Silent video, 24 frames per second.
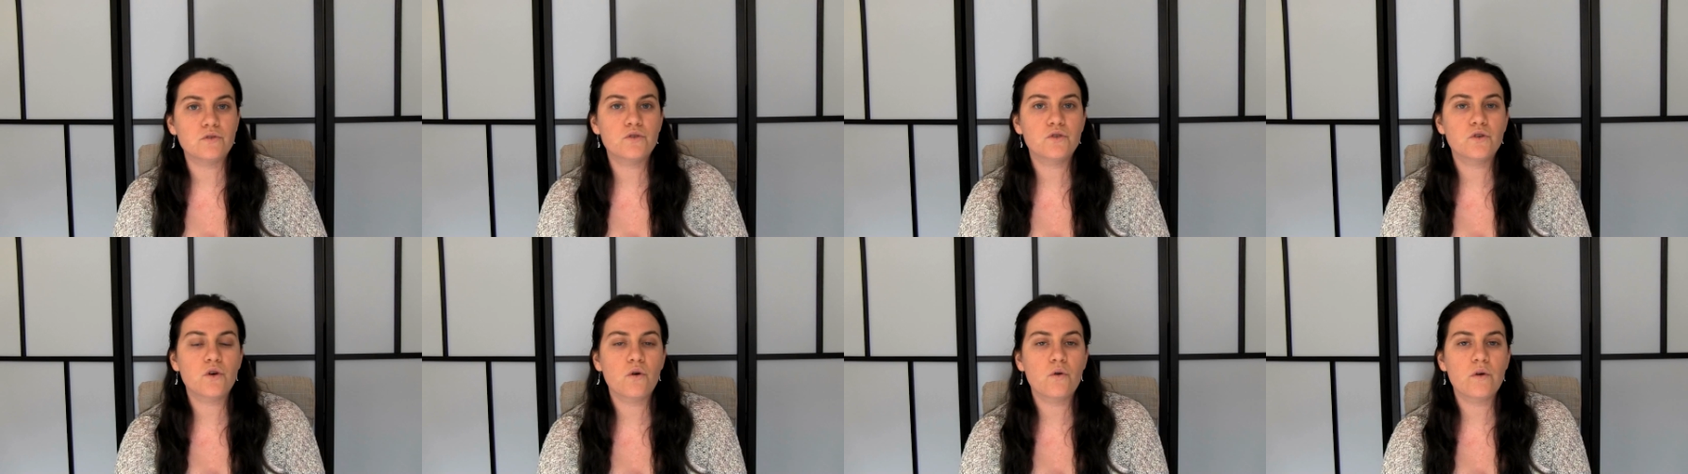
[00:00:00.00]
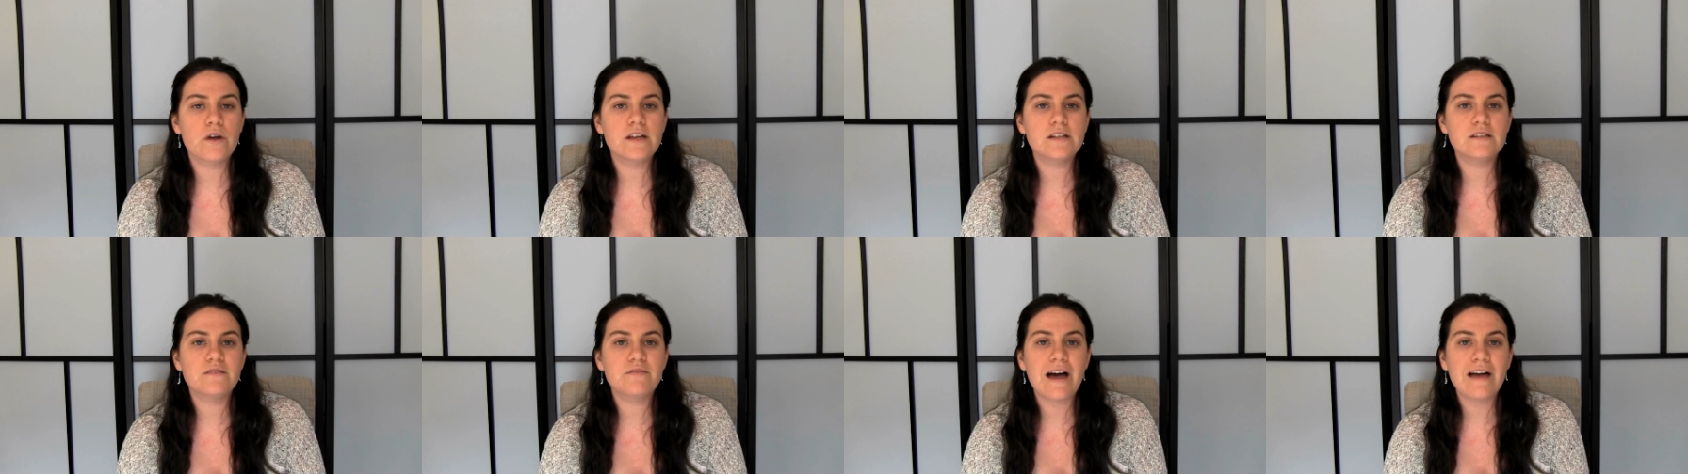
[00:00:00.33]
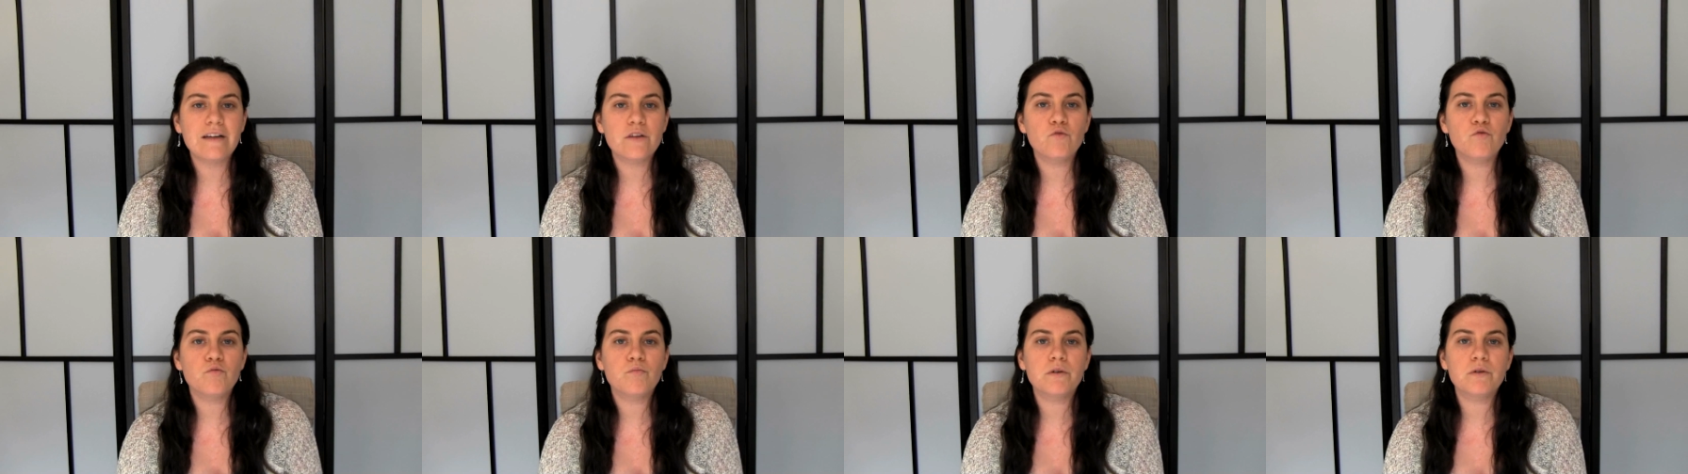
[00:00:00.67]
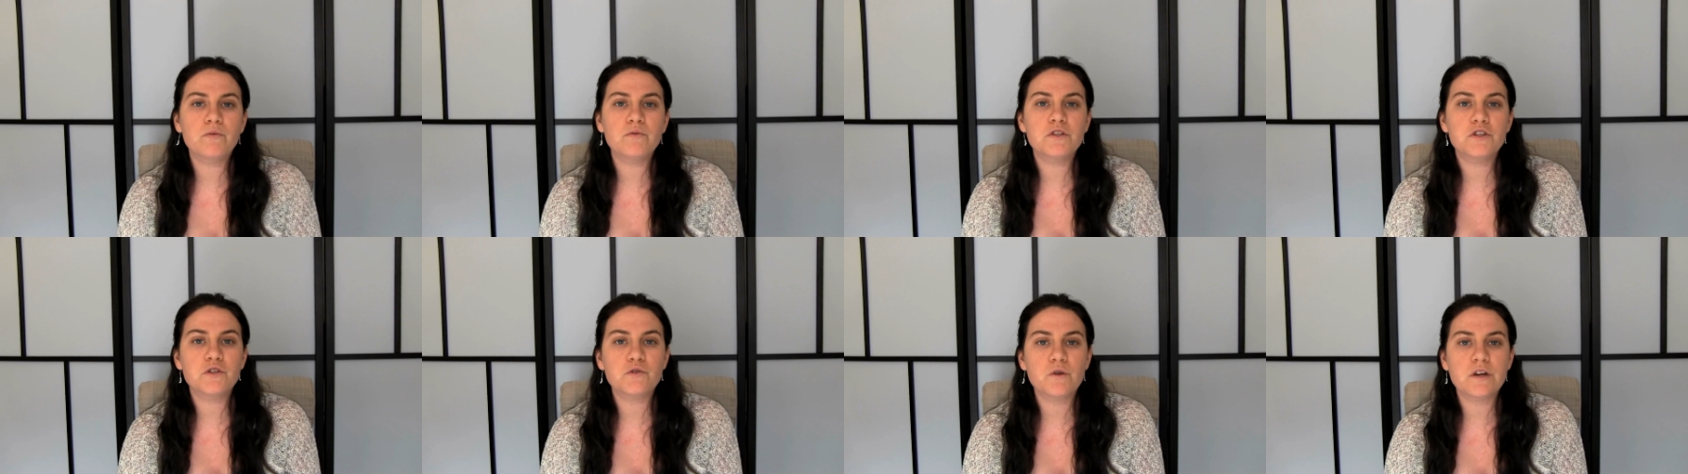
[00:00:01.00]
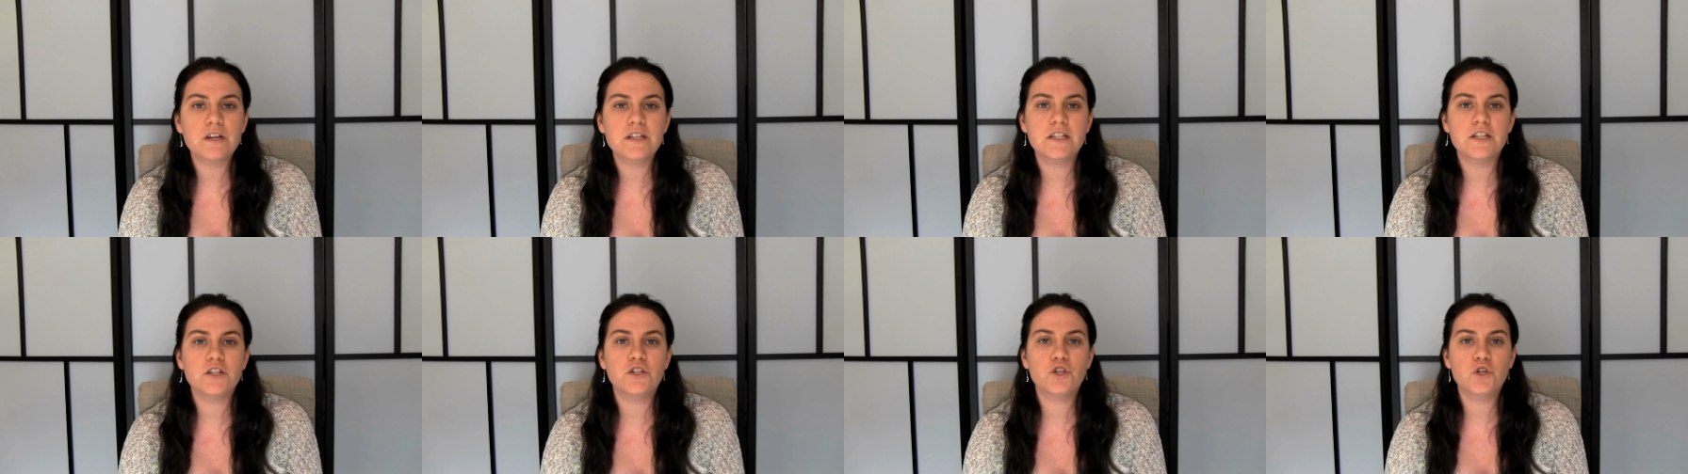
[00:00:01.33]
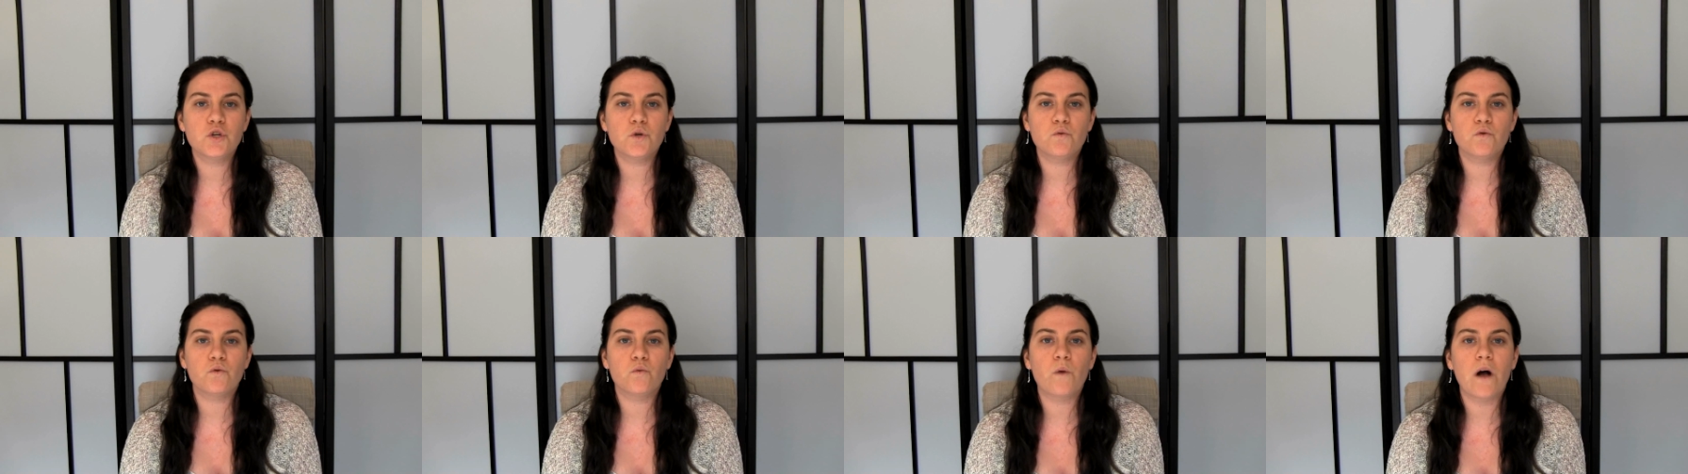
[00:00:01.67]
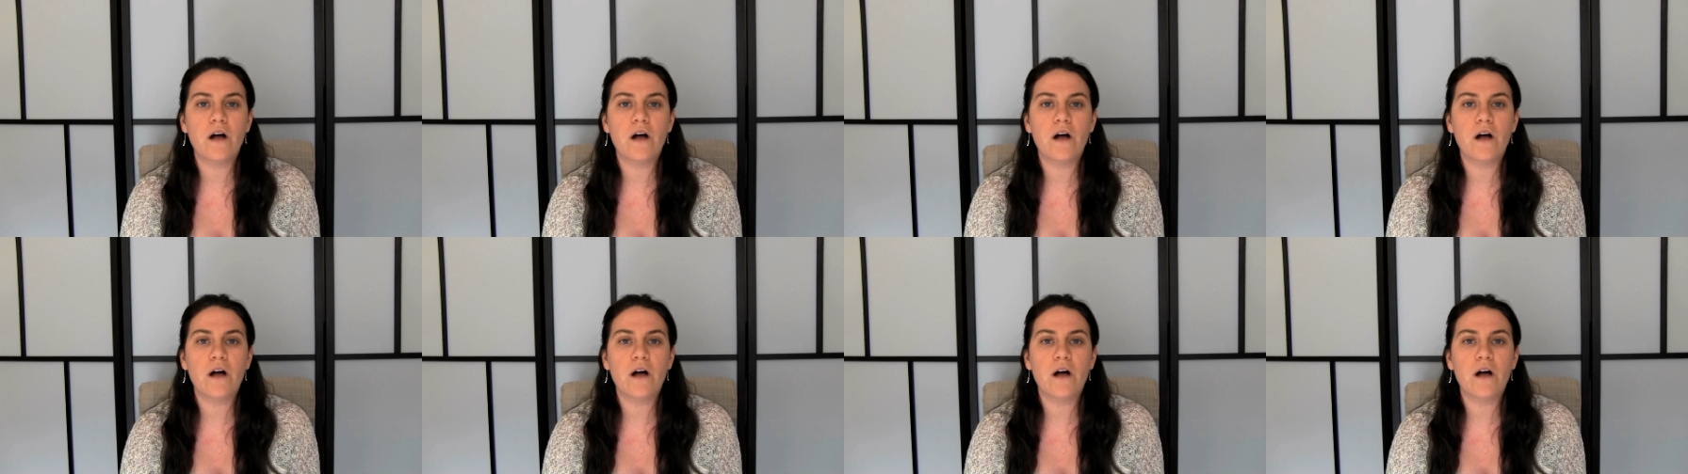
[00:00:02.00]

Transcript: so it's valuably restricted to the